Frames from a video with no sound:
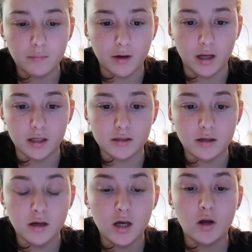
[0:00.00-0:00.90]
But
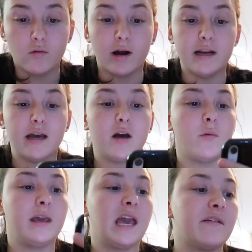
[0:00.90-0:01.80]
right now
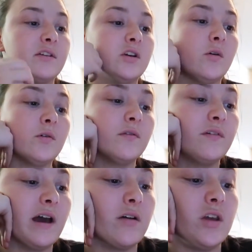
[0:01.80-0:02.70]
we have a total
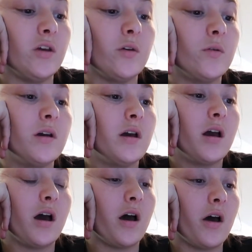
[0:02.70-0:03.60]
value
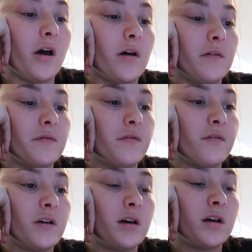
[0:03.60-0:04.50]

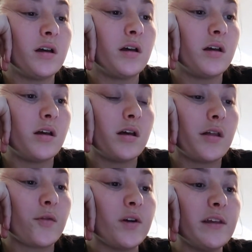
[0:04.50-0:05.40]
of
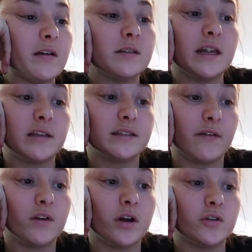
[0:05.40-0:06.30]

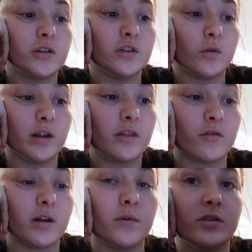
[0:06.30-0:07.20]

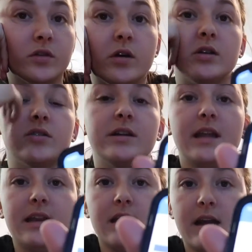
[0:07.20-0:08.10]
3,723 with
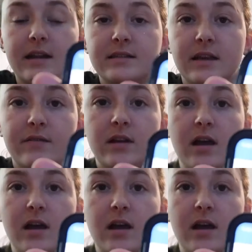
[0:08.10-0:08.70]
297